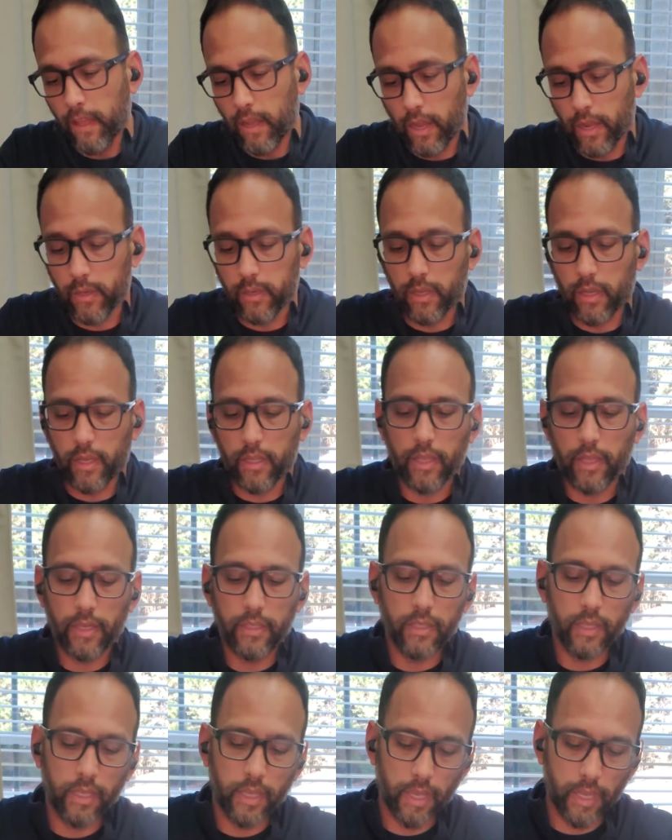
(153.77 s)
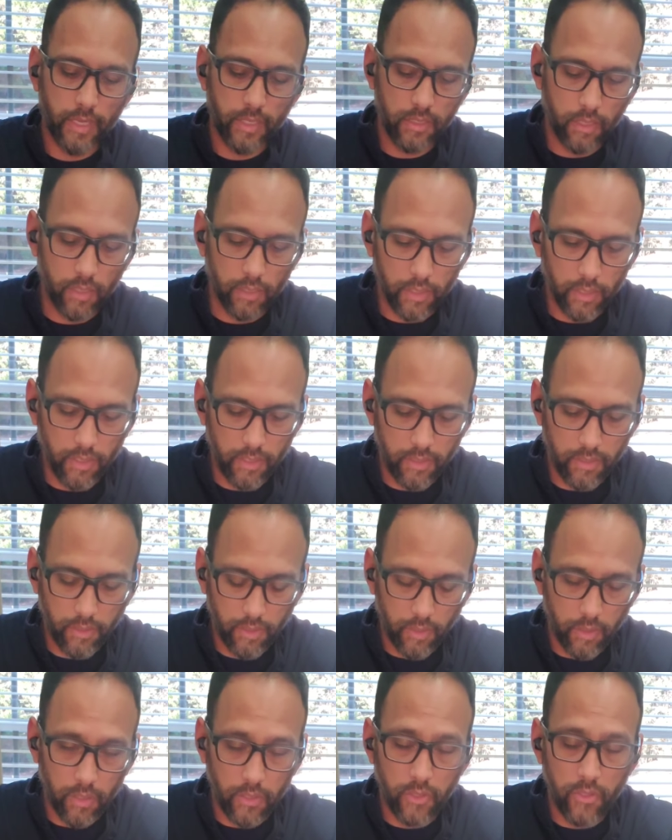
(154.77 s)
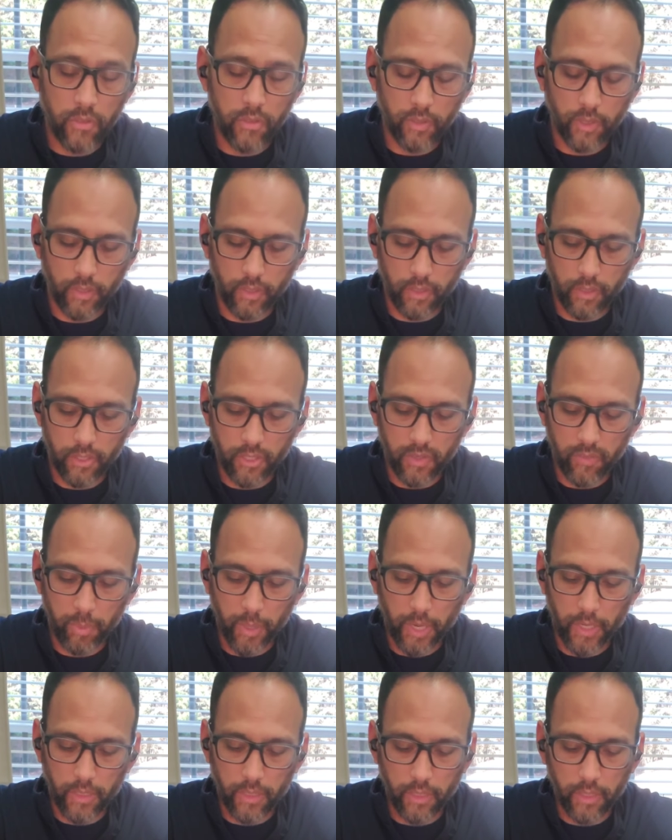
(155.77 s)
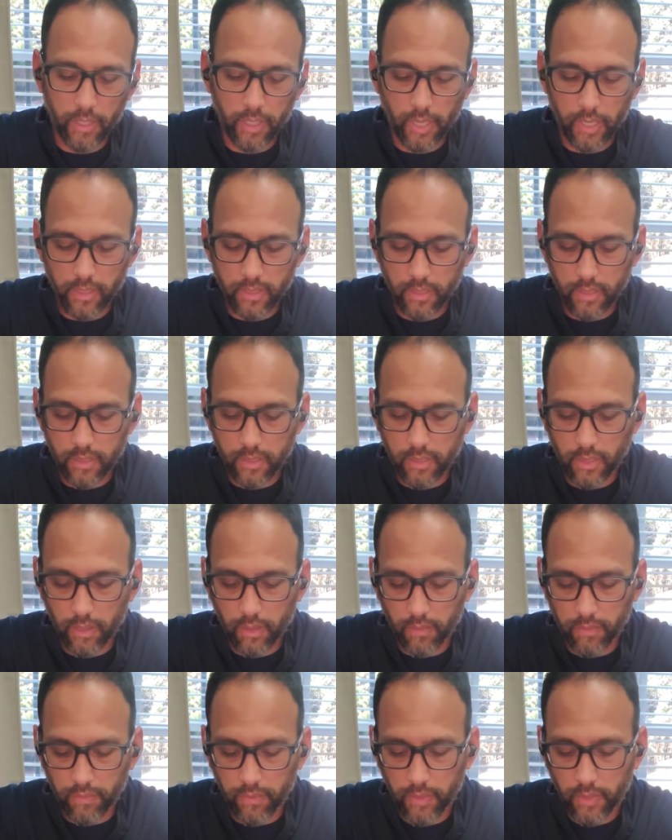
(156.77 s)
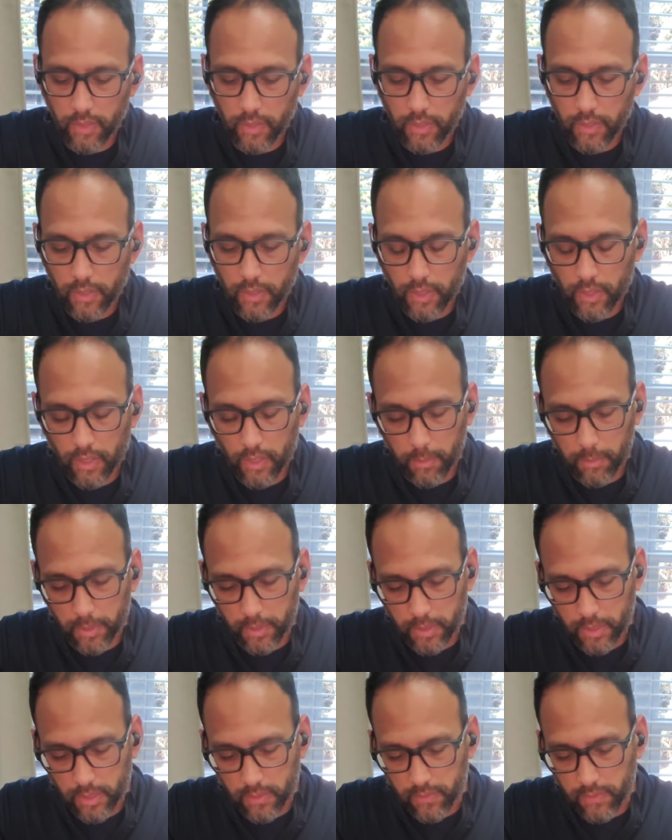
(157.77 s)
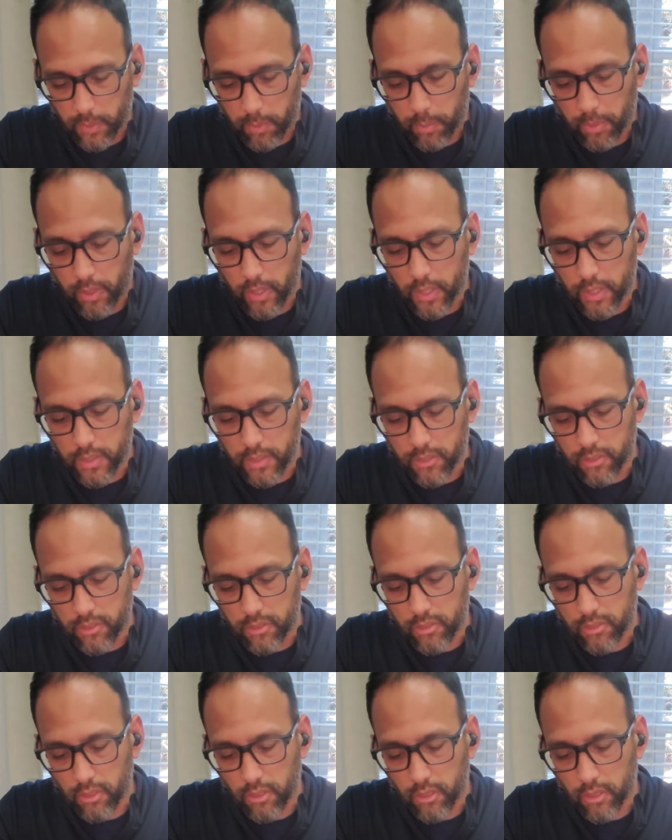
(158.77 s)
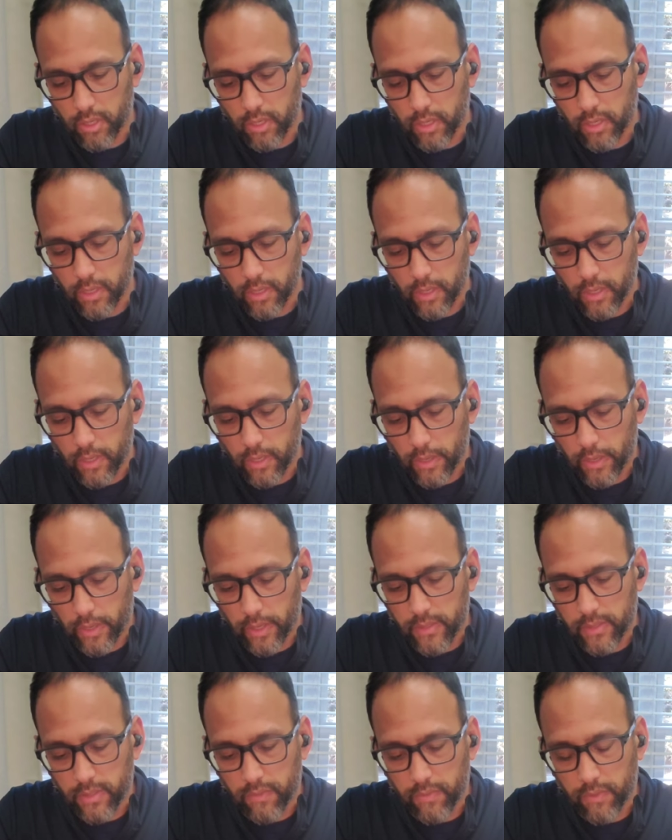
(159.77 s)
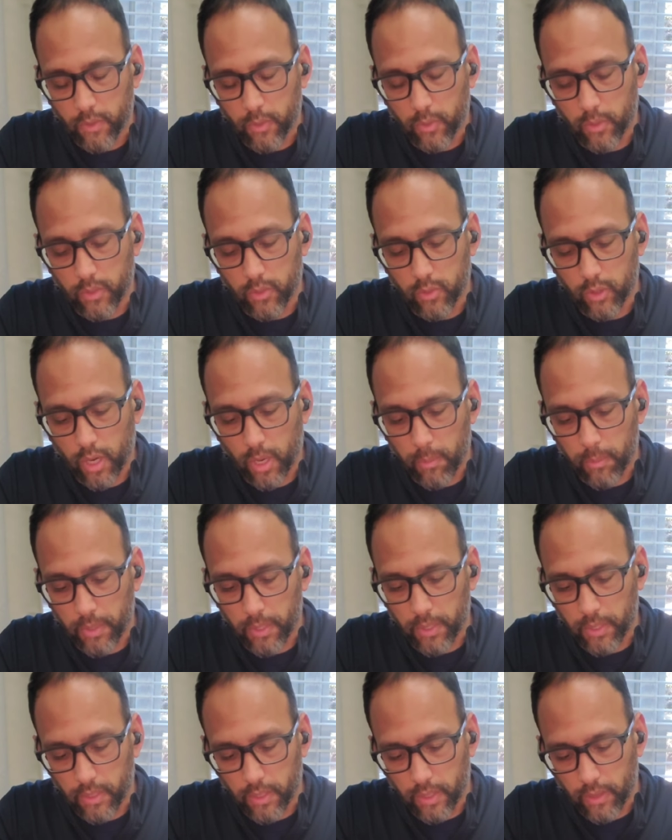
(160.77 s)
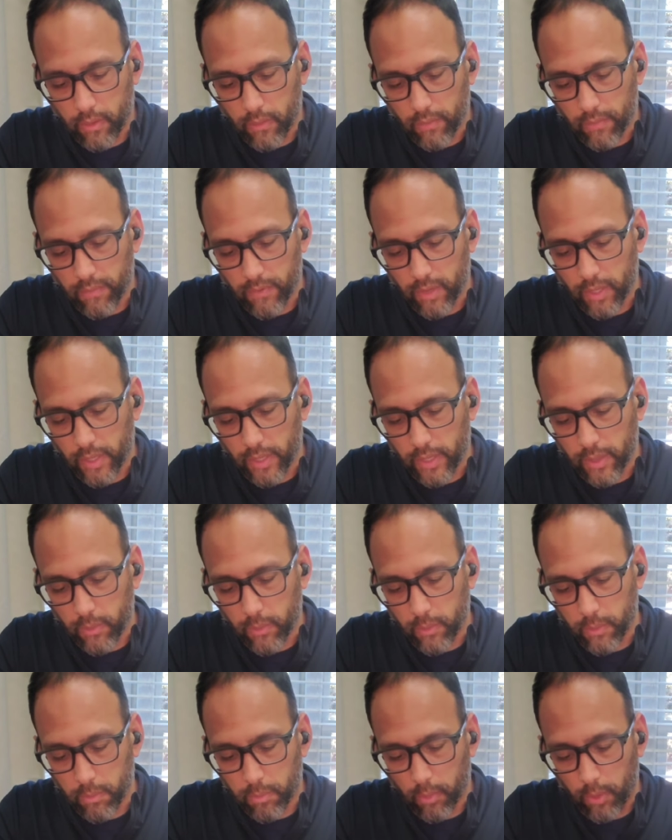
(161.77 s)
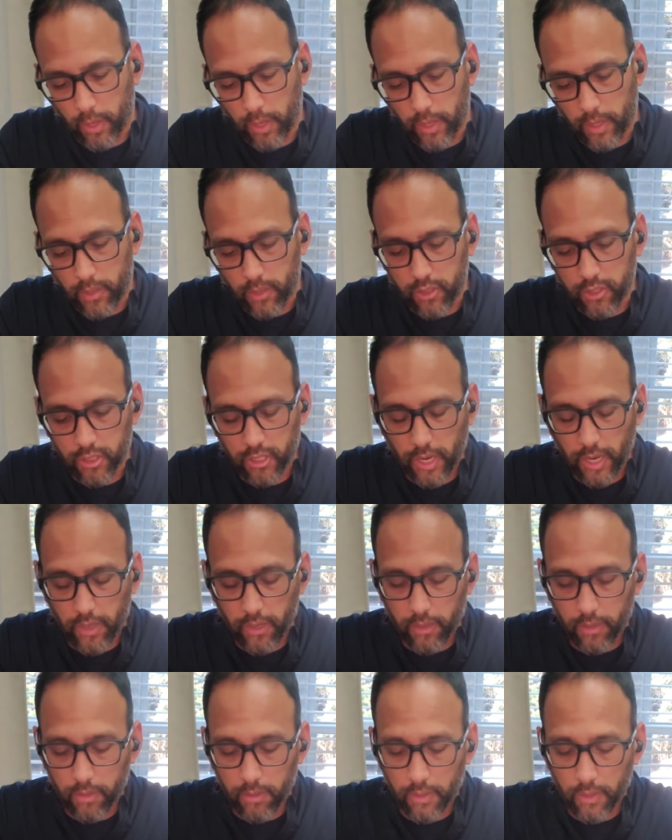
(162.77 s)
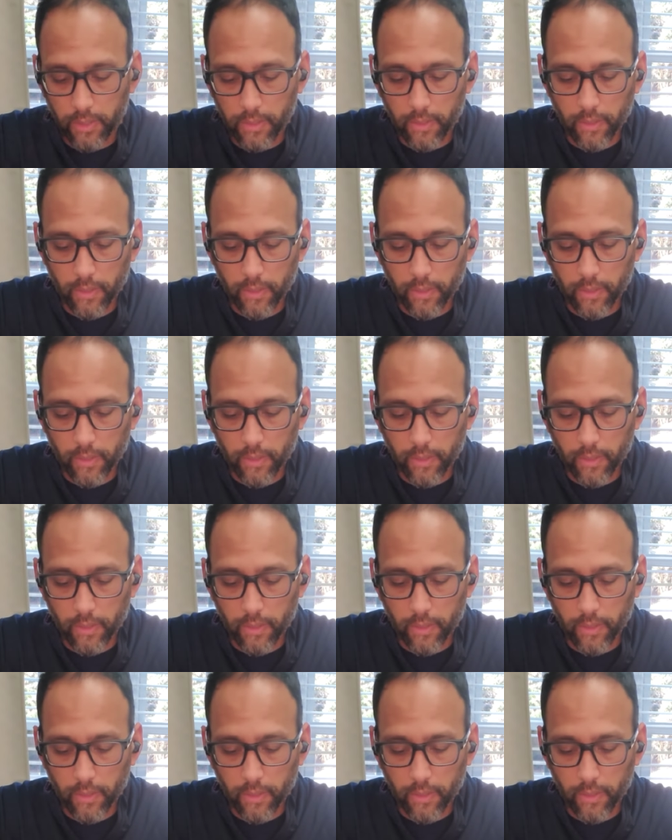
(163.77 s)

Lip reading: I like the case on this. I'm gonna shift back to the case itself. It does feel pretty sturdy, as if you were to drop it. I don't feel like it would break or shatter.